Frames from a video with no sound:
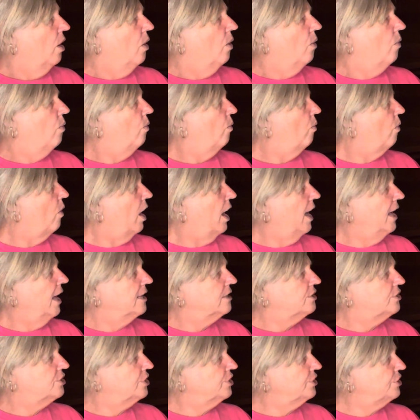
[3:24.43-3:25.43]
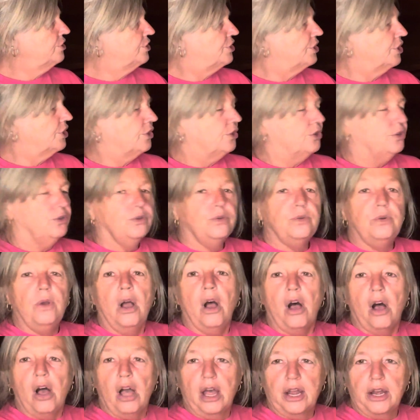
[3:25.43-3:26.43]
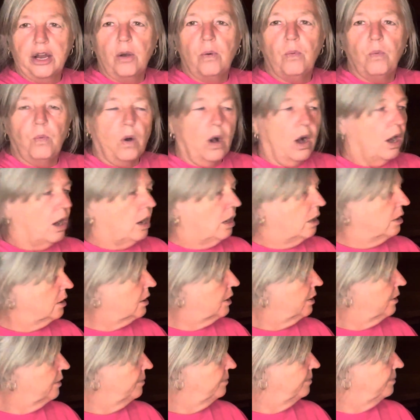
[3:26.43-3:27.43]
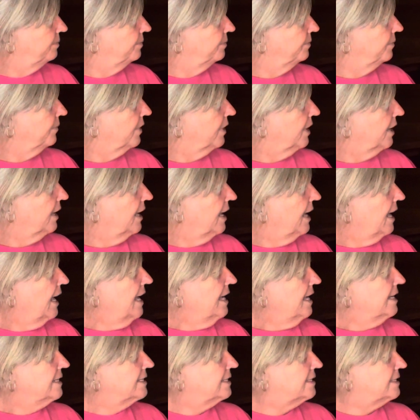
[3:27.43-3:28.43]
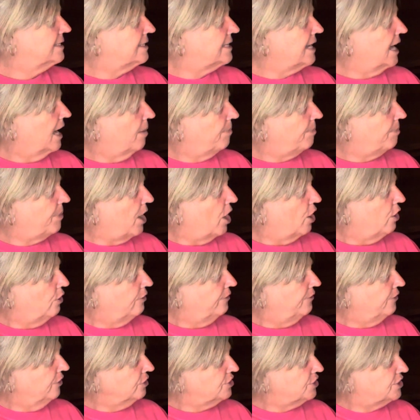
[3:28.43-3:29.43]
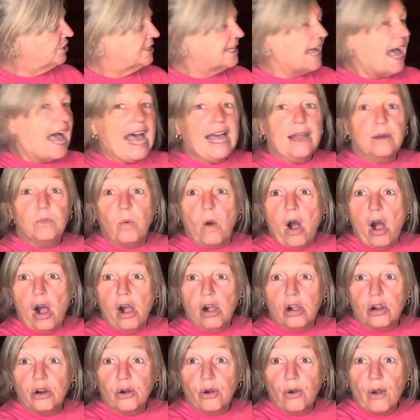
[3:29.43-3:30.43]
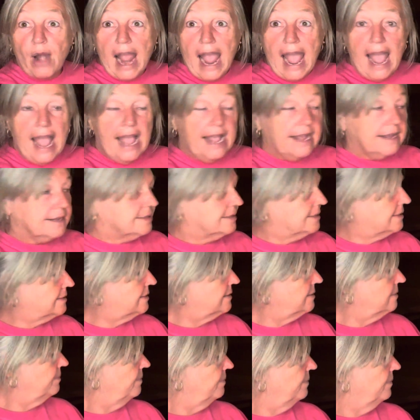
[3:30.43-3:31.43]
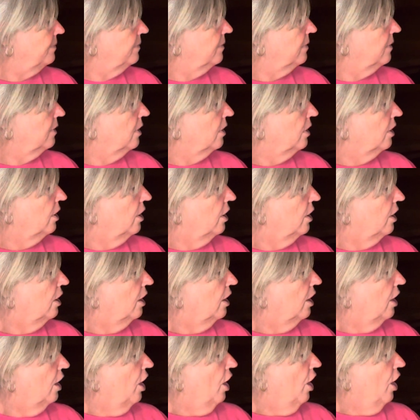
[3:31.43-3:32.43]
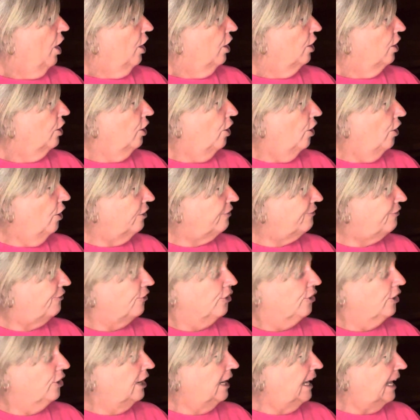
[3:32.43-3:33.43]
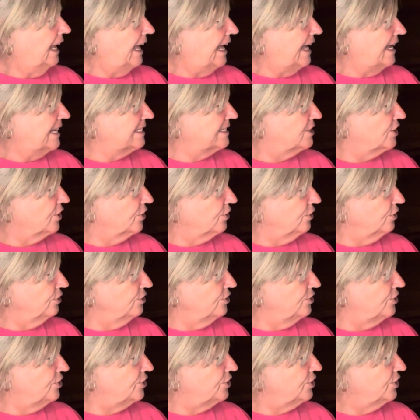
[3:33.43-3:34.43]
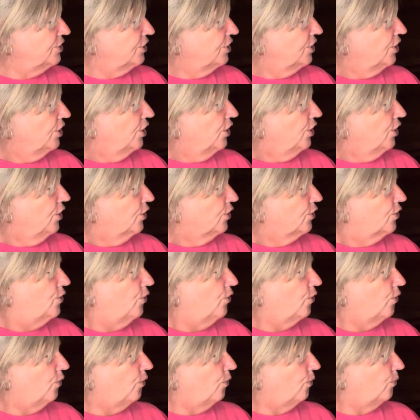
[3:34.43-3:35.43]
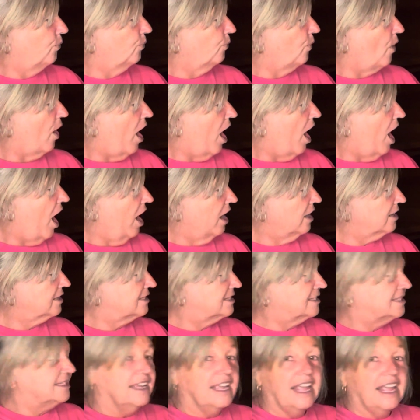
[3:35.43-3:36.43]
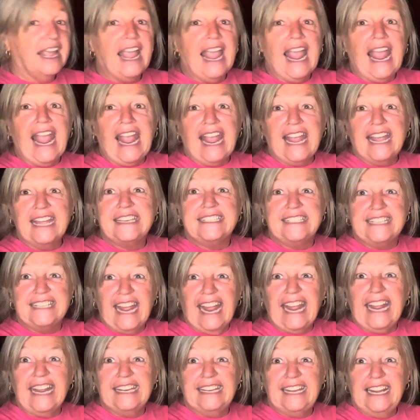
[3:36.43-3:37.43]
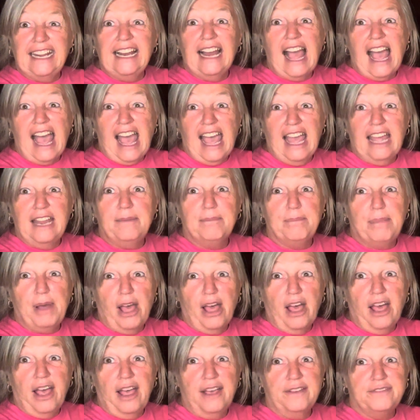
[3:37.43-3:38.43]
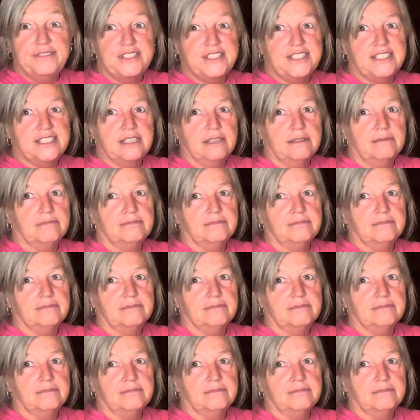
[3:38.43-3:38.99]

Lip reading: What to do on a walk? Step over sidewalk cracks. Look for lizards, cool rocks, and dandelion puffs.